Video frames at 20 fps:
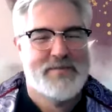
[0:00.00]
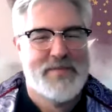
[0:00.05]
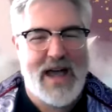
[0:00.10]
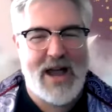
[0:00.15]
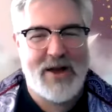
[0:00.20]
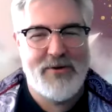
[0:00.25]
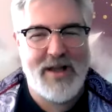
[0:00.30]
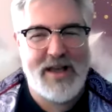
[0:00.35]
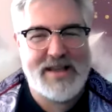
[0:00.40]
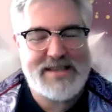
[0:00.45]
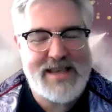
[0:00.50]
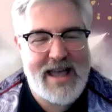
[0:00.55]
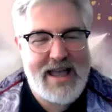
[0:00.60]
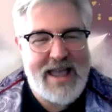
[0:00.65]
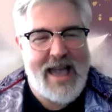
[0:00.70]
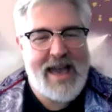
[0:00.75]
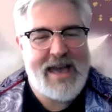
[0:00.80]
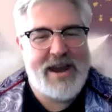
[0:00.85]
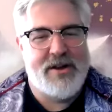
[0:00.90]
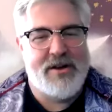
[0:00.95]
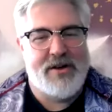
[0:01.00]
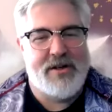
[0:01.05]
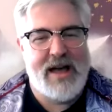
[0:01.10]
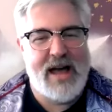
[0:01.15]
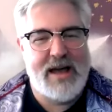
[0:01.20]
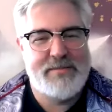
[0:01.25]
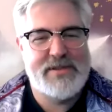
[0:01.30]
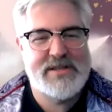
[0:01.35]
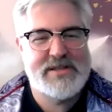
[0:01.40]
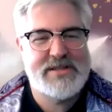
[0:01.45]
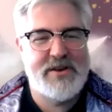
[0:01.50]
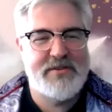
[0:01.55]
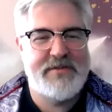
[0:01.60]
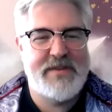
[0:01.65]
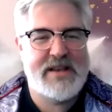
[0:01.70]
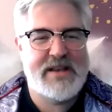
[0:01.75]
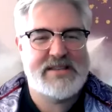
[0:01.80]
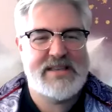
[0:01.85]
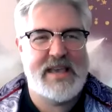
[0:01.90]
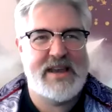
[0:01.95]
I realized I had it all. I'd been so
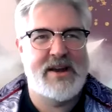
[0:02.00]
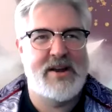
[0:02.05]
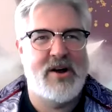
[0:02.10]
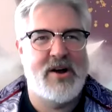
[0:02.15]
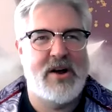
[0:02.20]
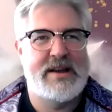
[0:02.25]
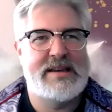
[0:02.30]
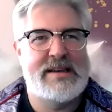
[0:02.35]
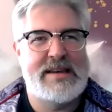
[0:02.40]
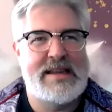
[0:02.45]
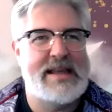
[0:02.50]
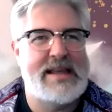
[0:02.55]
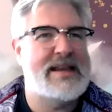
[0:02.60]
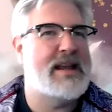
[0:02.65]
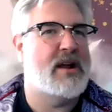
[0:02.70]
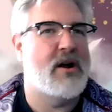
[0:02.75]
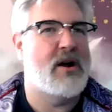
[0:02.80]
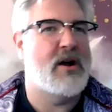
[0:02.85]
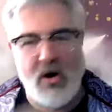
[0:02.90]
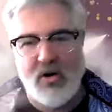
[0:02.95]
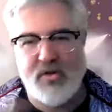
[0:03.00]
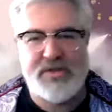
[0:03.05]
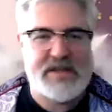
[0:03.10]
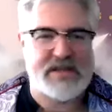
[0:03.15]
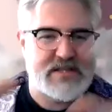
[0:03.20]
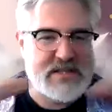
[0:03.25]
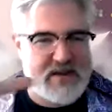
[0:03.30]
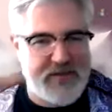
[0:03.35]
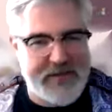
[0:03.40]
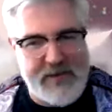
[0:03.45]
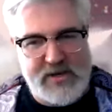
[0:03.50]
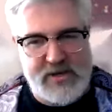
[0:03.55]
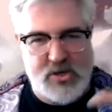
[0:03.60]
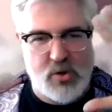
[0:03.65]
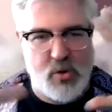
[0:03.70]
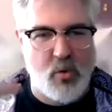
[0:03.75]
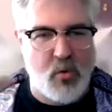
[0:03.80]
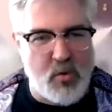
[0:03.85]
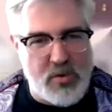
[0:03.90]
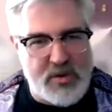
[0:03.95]
fixated on needing all these different
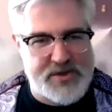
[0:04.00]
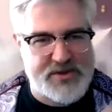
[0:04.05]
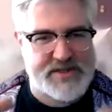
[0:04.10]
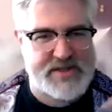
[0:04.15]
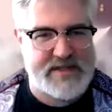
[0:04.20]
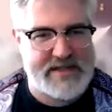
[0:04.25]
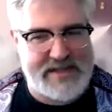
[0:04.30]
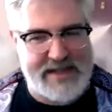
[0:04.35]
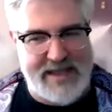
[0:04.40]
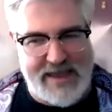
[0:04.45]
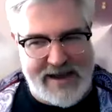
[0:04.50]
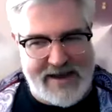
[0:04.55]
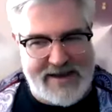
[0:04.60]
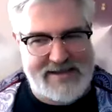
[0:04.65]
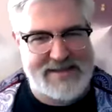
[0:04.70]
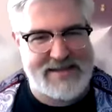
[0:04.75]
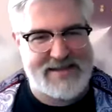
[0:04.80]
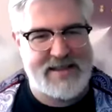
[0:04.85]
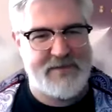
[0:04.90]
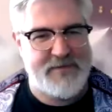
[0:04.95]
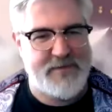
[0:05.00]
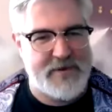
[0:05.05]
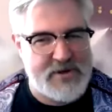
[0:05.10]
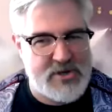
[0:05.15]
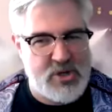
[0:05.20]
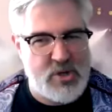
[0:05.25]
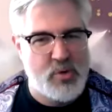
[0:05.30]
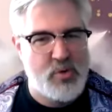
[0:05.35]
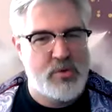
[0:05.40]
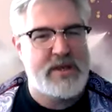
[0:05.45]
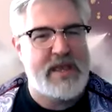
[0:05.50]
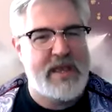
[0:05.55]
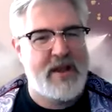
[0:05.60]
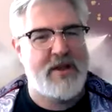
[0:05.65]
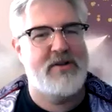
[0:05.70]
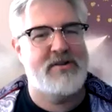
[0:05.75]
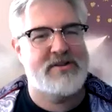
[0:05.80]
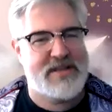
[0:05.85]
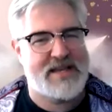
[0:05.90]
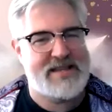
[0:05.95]
tools and things that for two
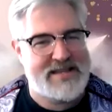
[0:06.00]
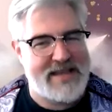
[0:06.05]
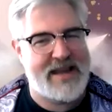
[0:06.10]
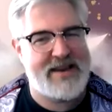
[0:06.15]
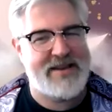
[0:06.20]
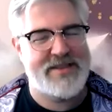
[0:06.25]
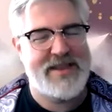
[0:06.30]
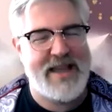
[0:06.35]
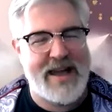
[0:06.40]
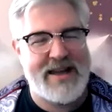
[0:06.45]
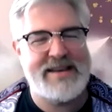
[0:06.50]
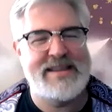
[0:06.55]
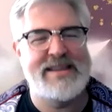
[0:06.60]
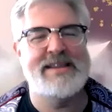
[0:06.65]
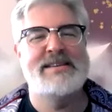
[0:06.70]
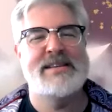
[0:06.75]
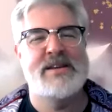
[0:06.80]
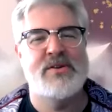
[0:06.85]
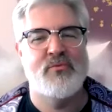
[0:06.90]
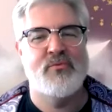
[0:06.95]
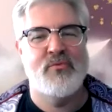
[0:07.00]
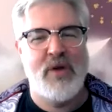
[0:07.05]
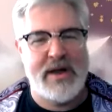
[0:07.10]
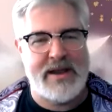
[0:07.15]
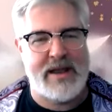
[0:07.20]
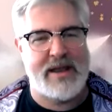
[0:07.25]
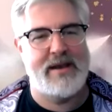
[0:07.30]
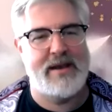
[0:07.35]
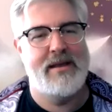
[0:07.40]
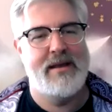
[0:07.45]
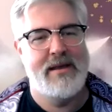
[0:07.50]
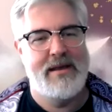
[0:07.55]
years I sat on the idea and didn't run it